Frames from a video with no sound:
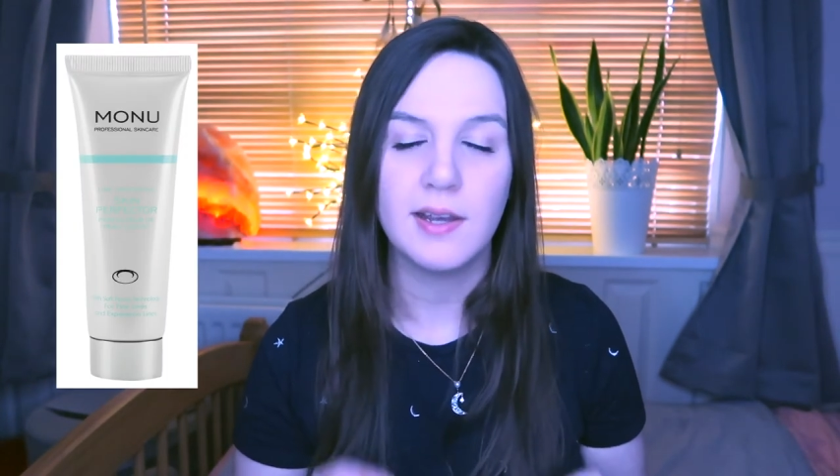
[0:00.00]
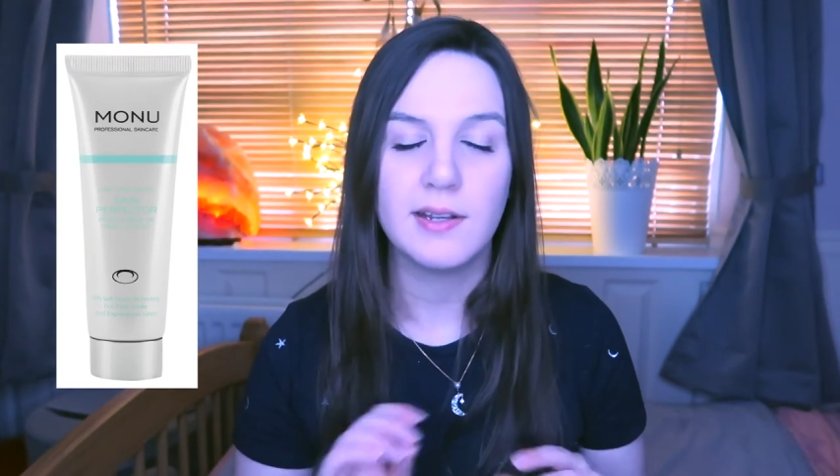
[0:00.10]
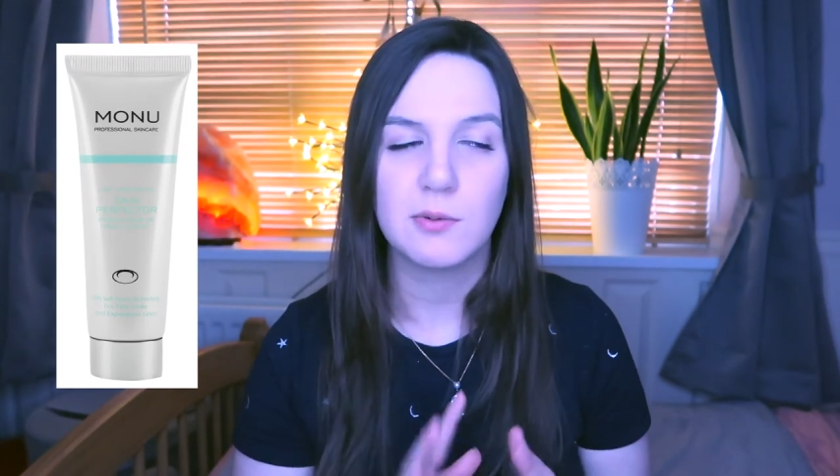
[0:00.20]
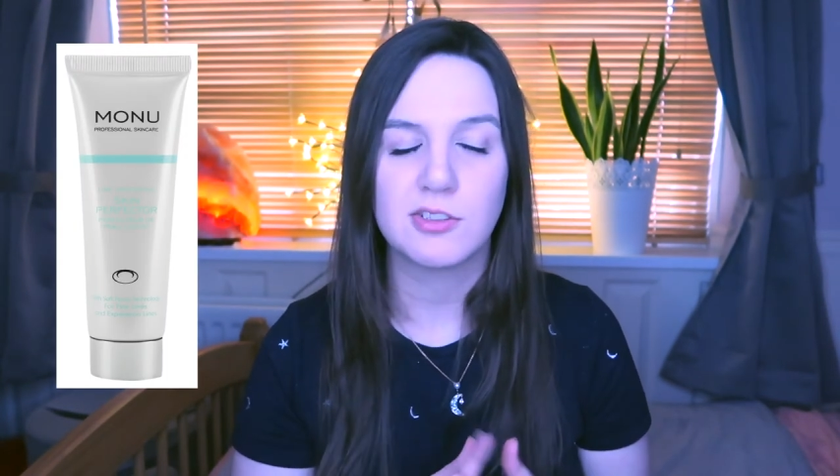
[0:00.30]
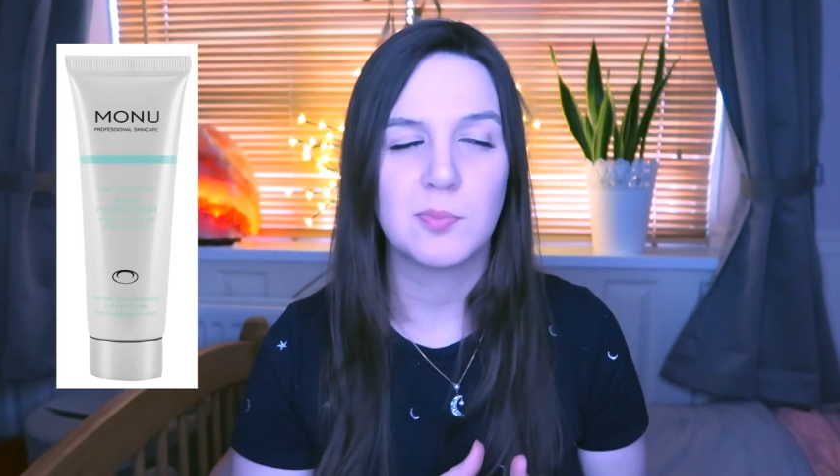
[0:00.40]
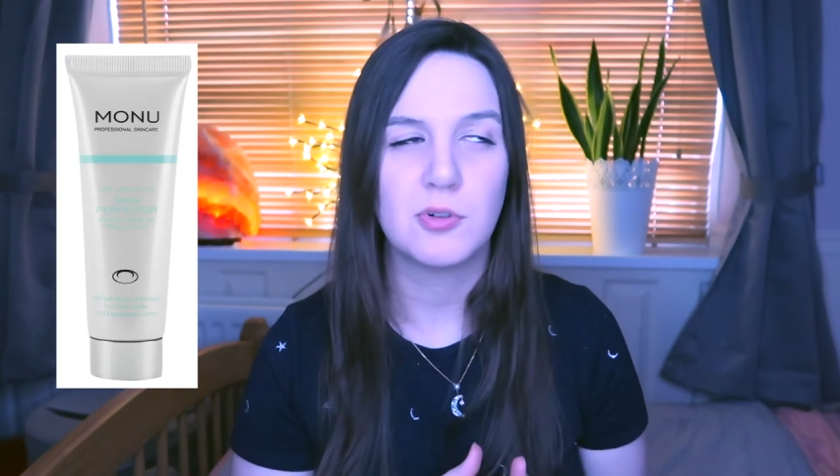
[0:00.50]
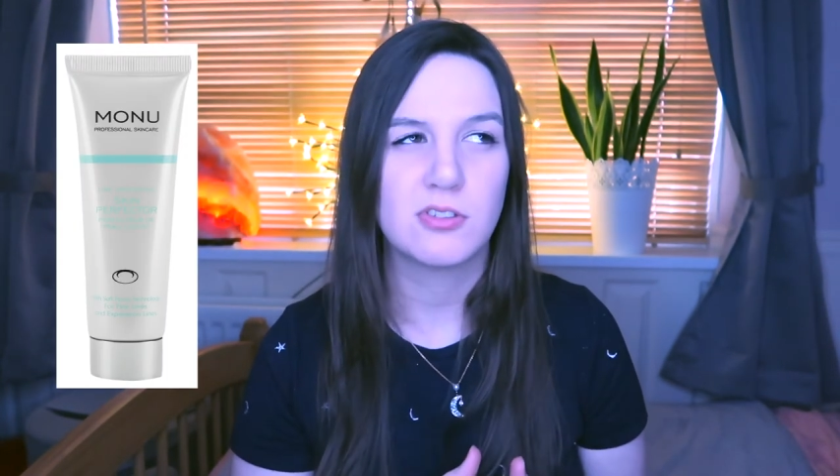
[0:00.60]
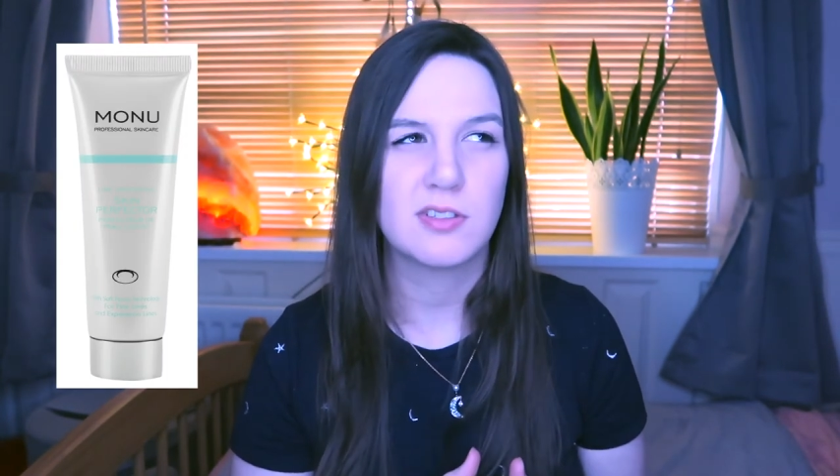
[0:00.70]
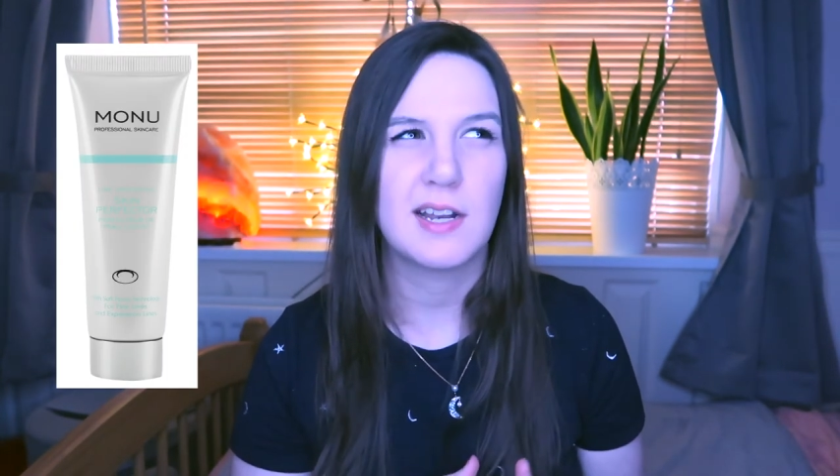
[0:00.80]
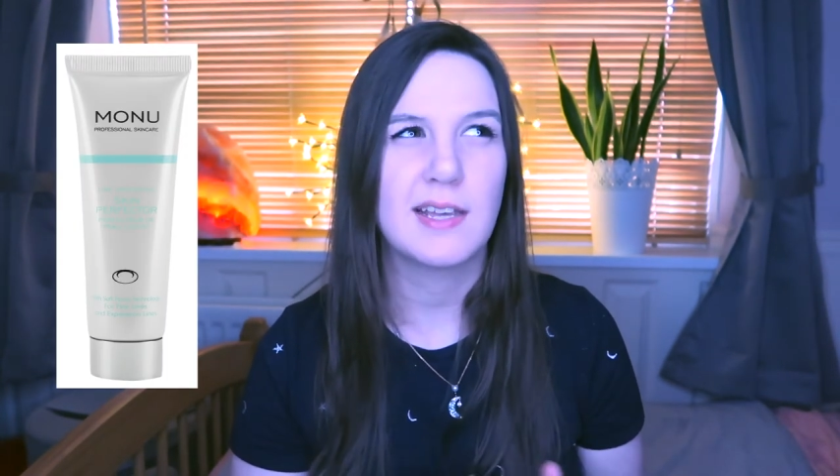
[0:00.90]
and it was
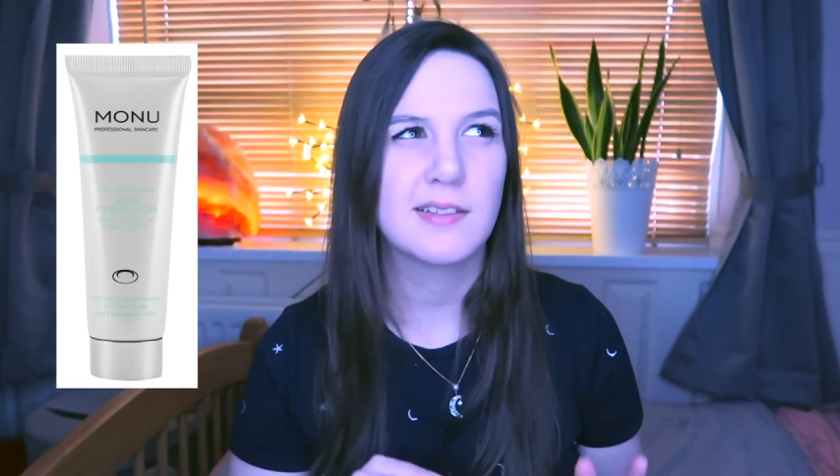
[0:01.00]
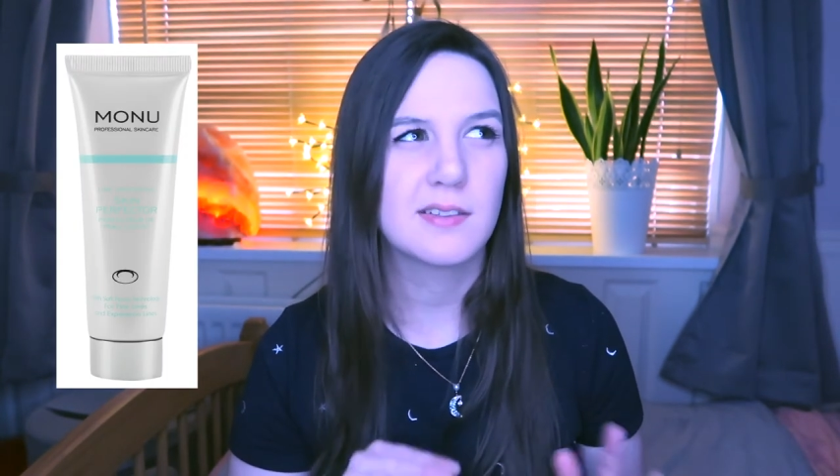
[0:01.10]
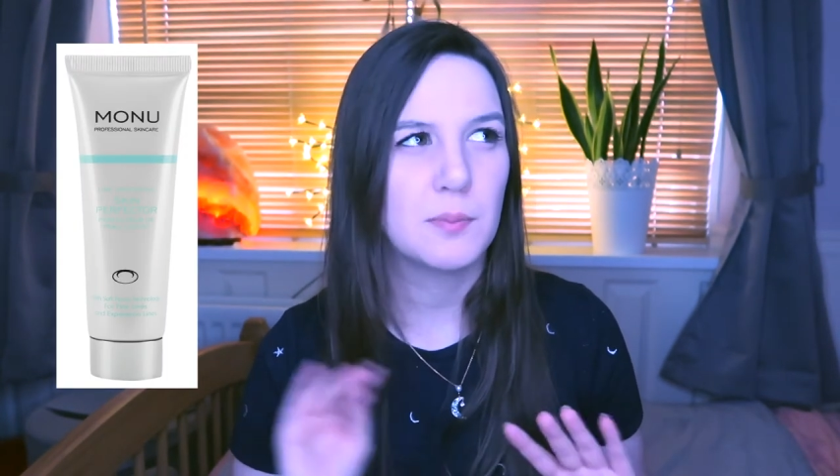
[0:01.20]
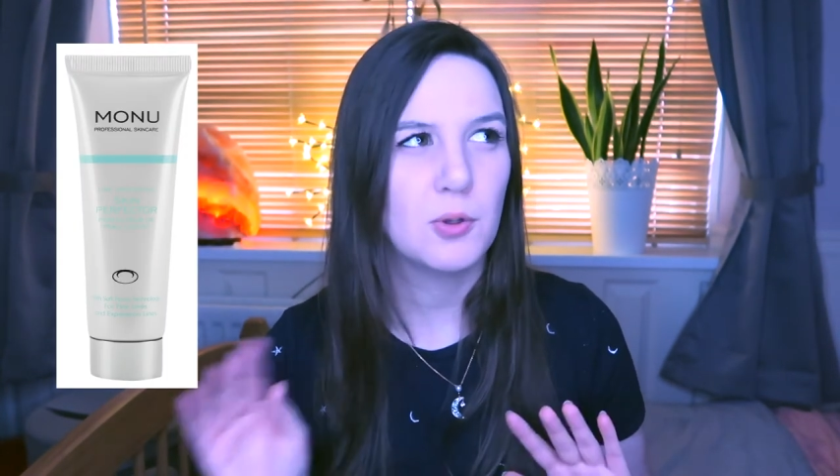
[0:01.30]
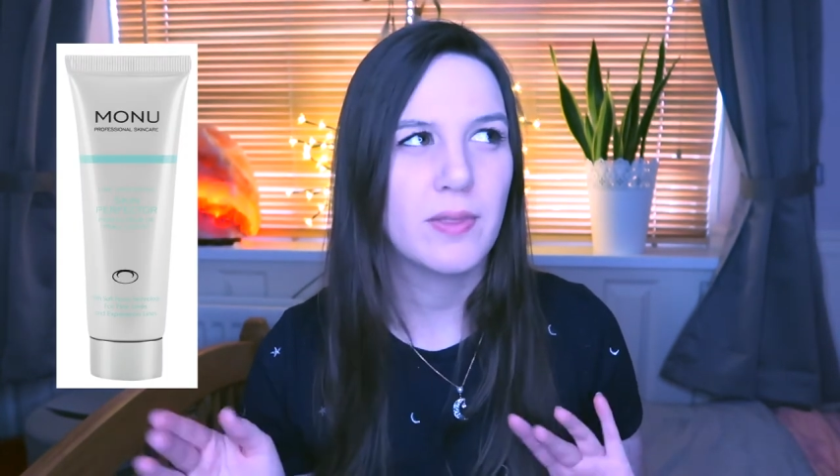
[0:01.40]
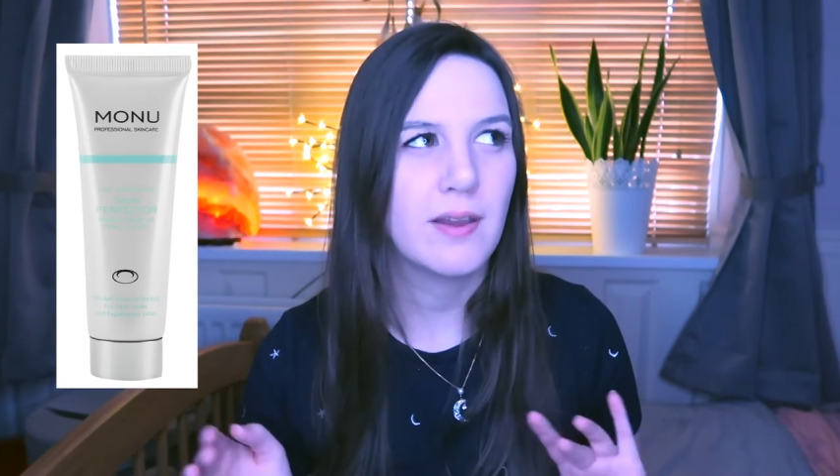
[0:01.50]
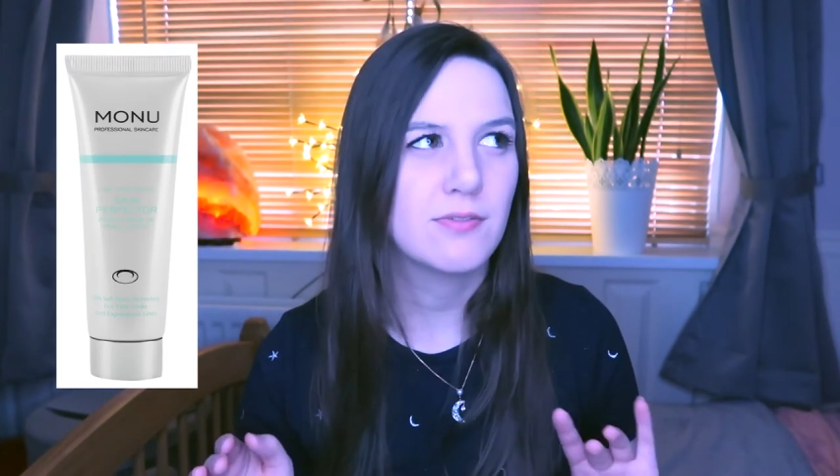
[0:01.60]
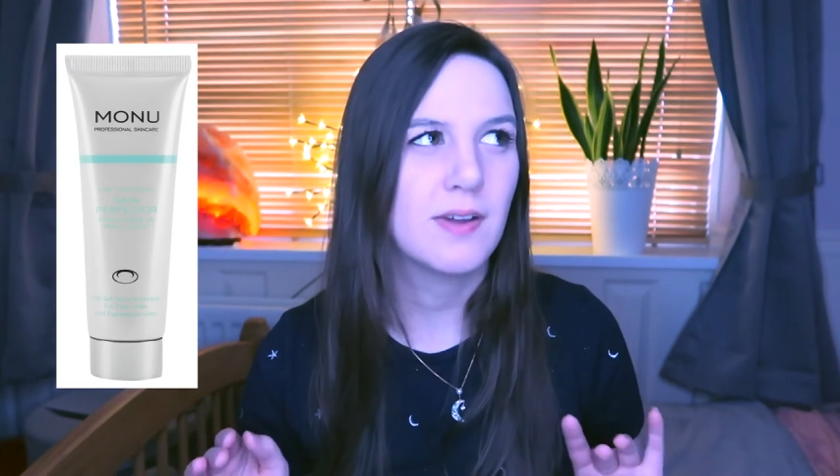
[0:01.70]
supposed to like smooth out